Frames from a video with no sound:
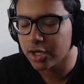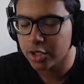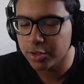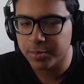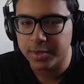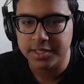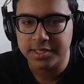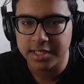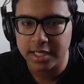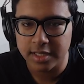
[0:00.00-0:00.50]

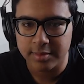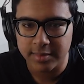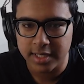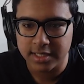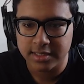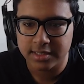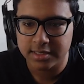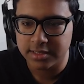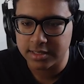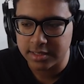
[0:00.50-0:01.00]
couple ski
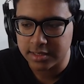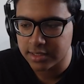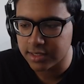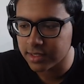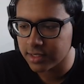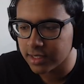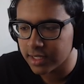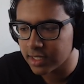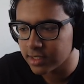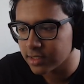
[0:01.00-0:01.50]
masks and
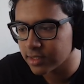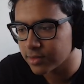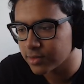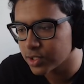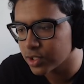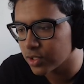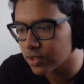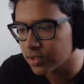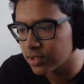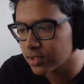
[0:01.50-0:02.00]
a
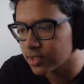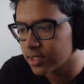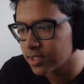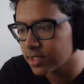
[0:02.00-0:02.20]
shotgun, you